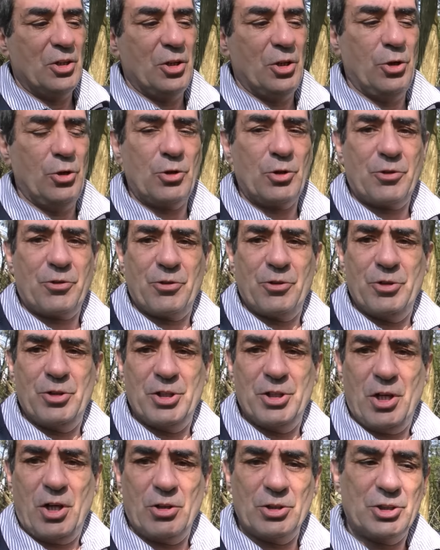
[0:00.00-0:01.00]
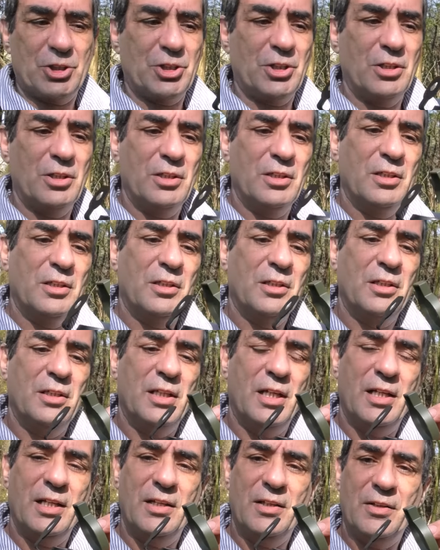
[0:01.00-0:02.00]
look through the notch,
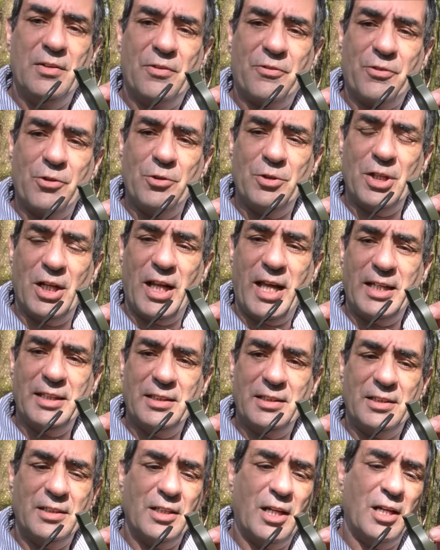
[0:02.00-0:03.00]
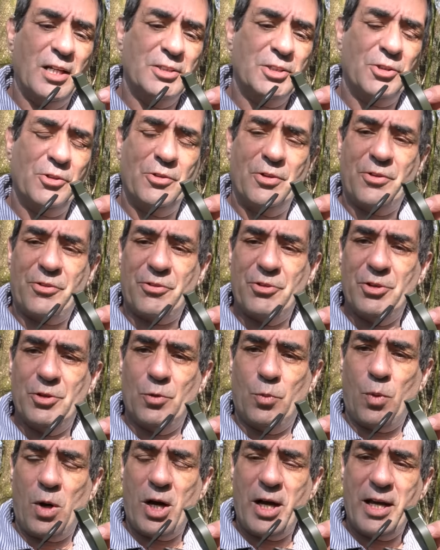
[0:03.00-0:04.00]
through the lens, through
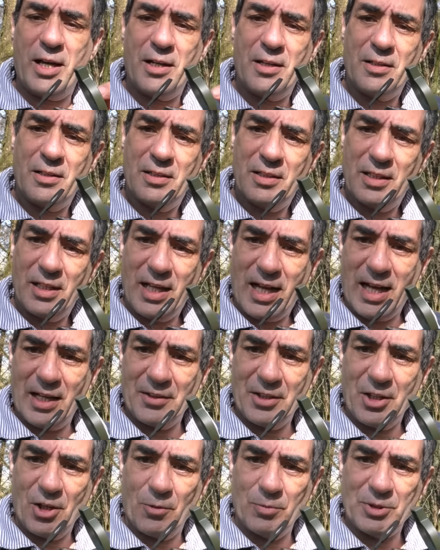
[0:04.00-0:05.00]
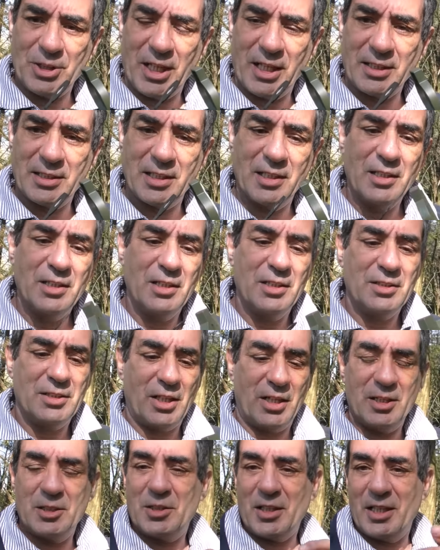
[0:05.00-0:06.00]
the wire at the object.
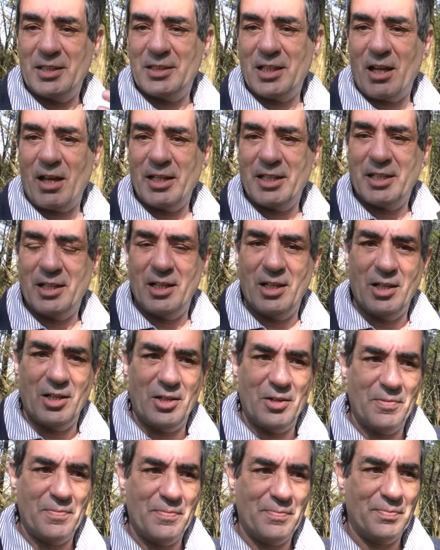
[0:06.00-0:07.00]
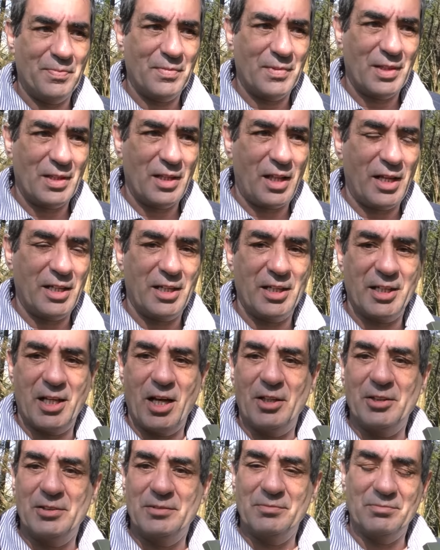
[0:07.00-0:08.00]
So it's like a
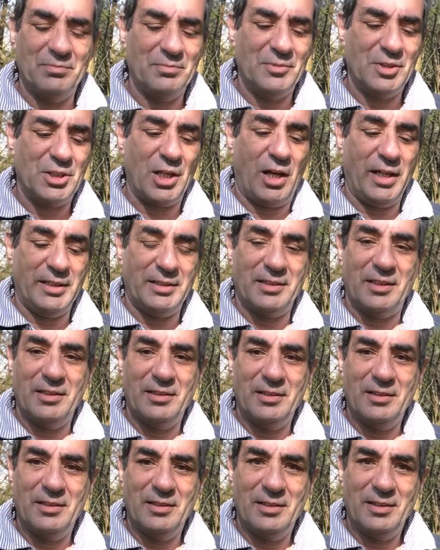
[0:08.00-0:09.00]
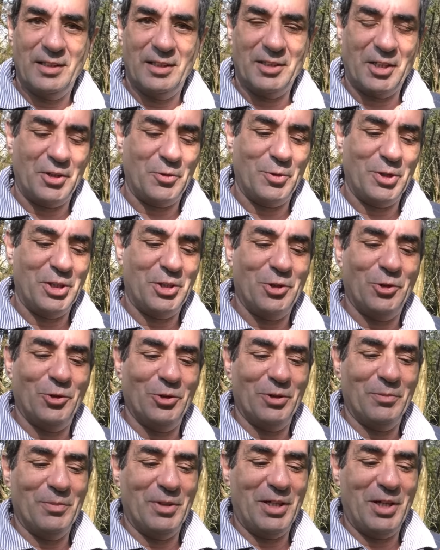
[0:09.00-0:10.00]
gun sight. I don't know what you
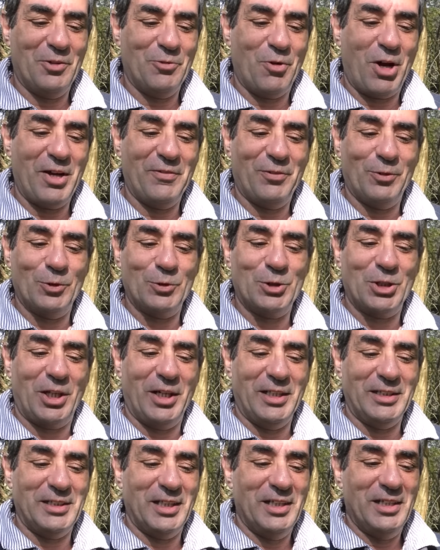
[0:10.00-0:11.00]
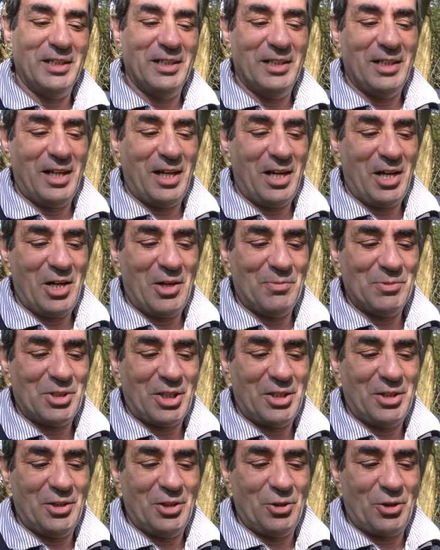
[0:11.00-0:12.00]
call them, a rifle sight. So
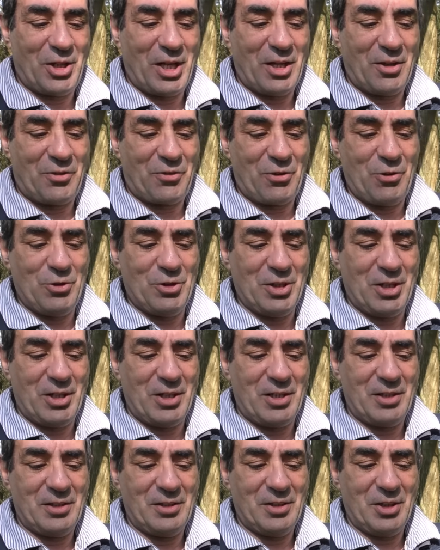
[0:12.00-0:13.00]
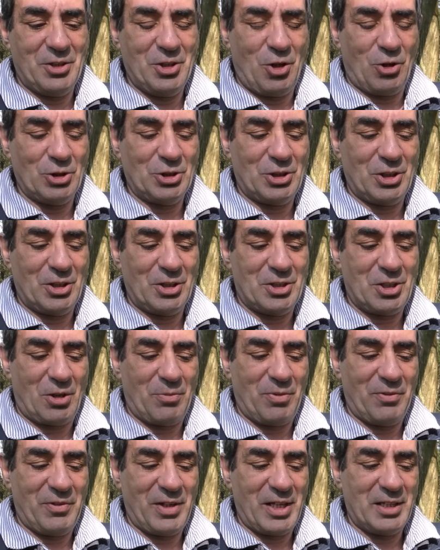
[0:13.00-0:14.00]
you're looking through the notch at the
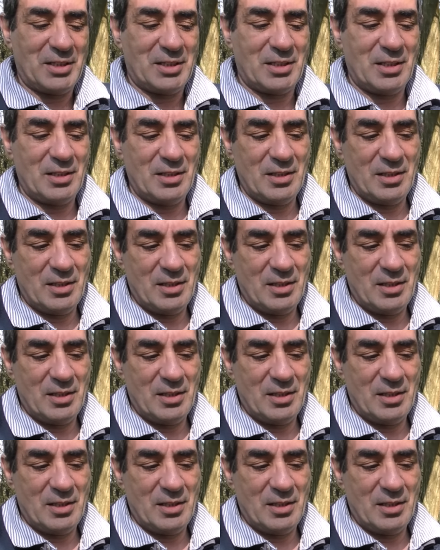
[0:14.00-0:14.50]
top of this,